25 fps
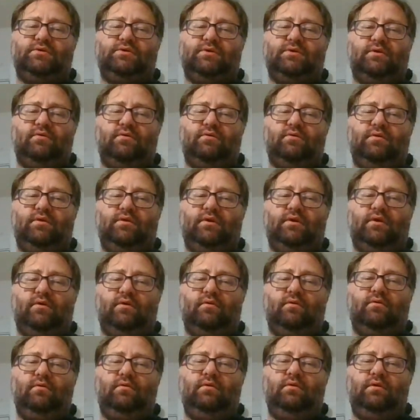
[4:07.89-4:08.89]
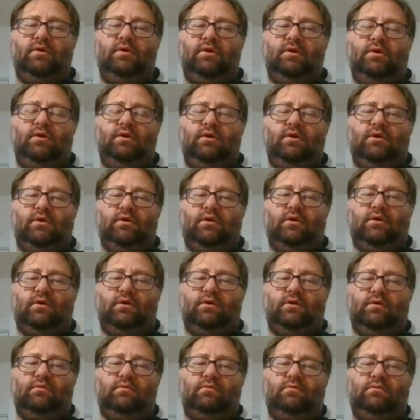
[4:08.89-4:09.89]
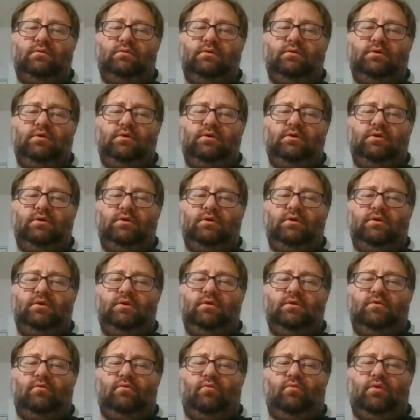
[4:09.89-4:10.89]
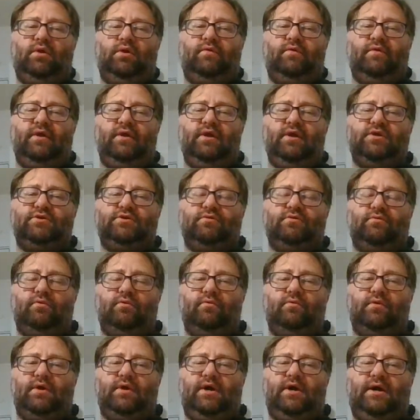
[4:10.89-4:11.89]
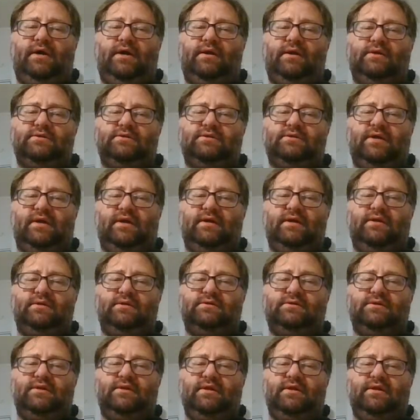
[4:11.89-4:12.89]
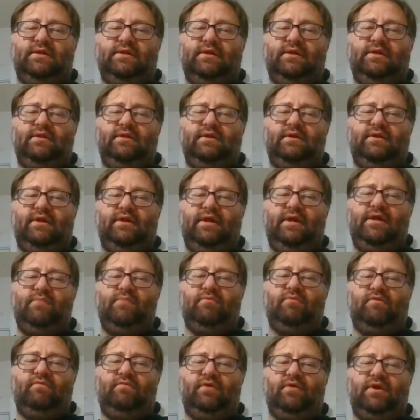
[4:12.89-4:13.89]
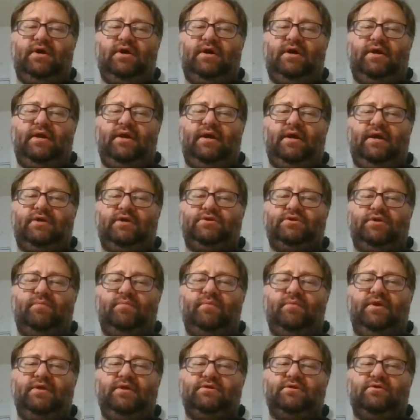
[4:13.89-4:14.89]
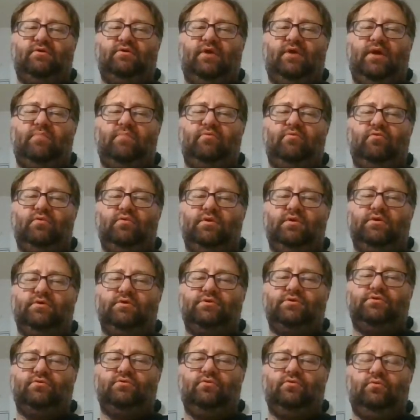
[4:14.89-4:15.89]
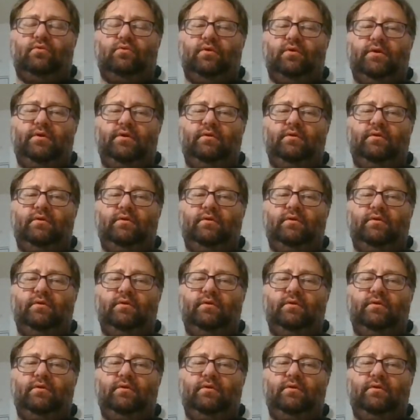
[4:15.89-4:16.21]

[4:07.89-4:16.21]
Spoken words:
So um, one of the Isshinryu katas, incidentally, the name of the kata actually means grapple and destroy.